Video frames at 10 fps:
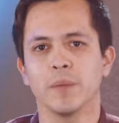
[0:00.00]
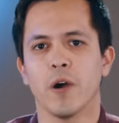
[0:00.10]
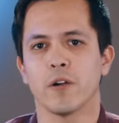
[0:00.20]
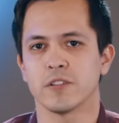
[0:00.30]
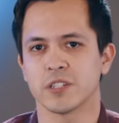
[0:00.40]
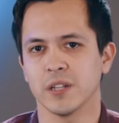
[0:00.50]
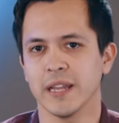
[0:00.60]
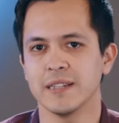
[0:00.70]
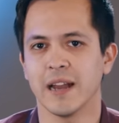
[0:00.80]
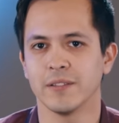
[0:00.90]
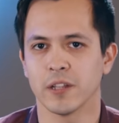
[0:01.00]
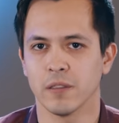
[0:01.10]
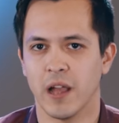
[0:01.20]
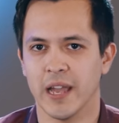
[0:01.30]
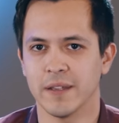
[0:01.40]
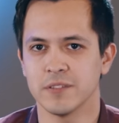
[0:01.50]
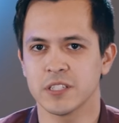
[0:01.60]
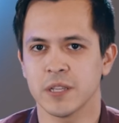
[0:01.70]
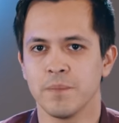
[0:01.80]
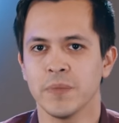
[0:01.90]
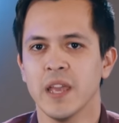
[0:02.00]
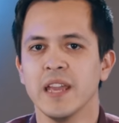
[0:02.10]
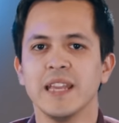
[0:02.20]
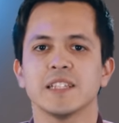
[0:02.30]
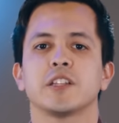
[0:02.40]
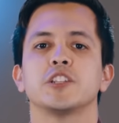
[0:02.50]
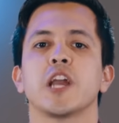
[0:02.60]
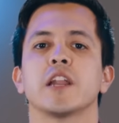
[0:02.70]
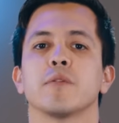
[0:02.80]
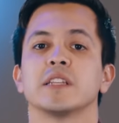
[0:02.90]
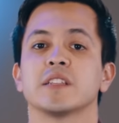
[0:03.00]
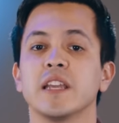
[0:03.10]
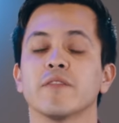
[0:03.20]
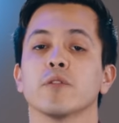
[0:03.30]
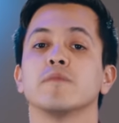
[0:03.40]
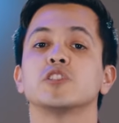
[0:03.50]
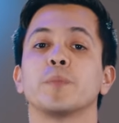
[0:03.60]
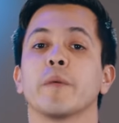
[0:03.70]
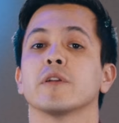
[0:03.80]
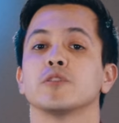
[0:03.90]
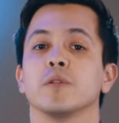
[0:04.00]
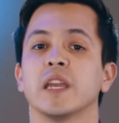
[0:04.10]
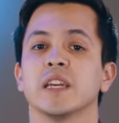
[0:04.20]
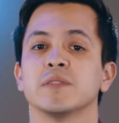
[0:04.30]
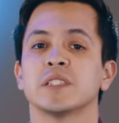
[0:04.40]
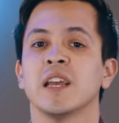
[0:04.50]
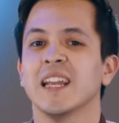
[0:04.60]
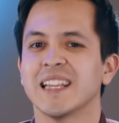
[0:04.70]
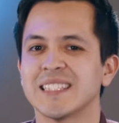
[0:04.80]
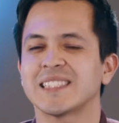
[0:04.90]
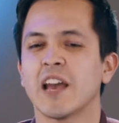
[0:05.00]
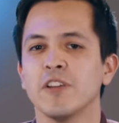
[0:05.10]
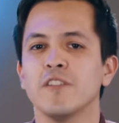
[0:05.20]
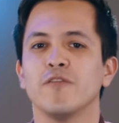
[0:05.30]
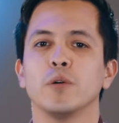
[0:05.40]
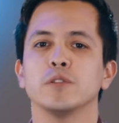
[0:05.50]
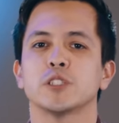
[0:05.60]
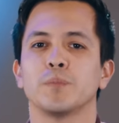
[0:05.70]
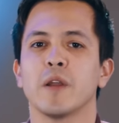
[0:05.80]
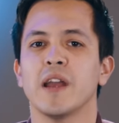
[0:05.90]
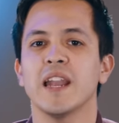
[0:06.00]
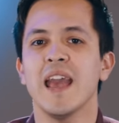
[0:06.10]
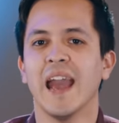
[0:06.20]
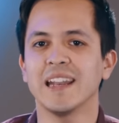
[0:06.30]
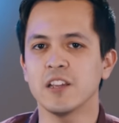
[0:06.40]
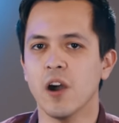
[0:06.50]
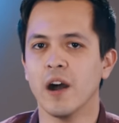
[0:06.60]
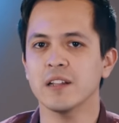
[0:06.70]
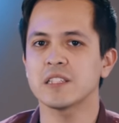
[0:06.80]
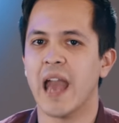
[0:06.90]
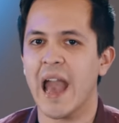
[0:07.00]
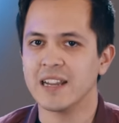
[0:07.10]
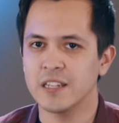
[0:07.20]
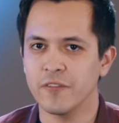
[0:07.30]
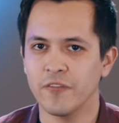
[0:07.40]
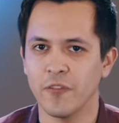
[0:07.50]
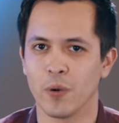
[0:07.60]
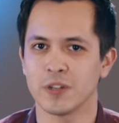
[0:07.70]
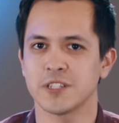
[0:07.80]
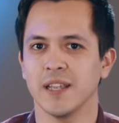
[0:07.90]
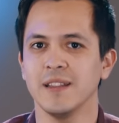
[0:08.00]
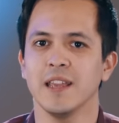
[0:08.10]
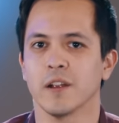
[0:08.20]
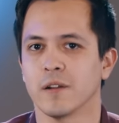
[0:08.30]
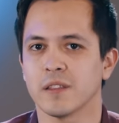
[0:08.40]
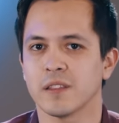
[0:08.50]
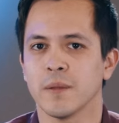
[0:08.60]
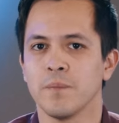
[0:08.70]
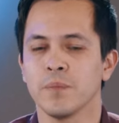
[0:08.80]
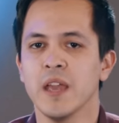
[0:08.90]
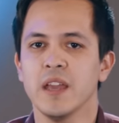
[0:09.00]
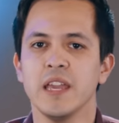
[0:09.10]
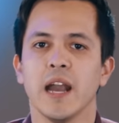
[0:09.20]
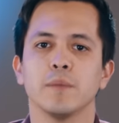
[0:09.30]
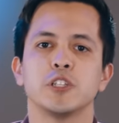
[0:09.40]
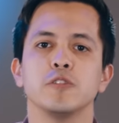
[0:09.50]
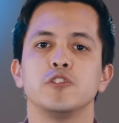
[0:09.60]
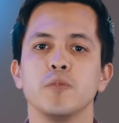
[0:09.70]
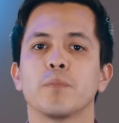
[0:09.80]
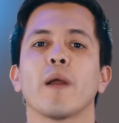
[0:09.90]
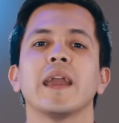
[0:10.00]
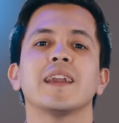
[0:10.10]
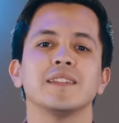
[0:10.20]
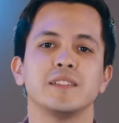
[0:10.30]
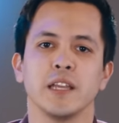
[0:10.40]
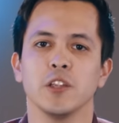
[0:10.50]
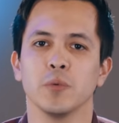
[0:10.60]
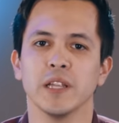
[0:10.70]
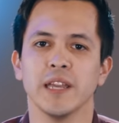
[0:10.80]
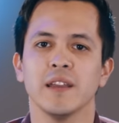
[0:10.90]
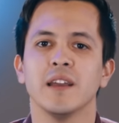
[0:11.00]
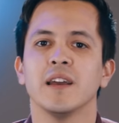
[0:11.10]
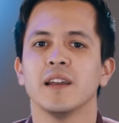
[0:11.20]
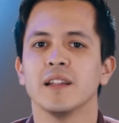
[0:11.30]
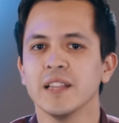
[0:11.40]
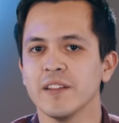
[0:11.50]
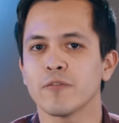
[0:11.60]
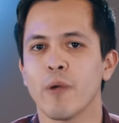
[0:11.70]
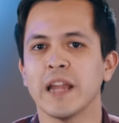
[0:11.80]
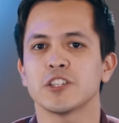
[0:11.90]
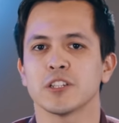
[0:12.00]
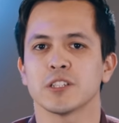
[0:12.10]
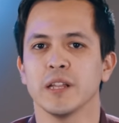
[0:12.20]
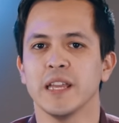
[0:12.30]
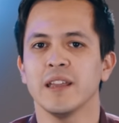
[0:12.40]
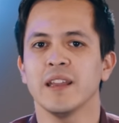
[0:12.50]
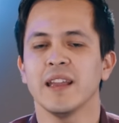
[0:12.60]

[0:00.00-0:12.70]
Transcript: the martyrs to lay down their lives. He is the generous giver of spiritual gifts, the sevenfold Spirit and God's active force in the earth. He helps you to pray continually, live righteously,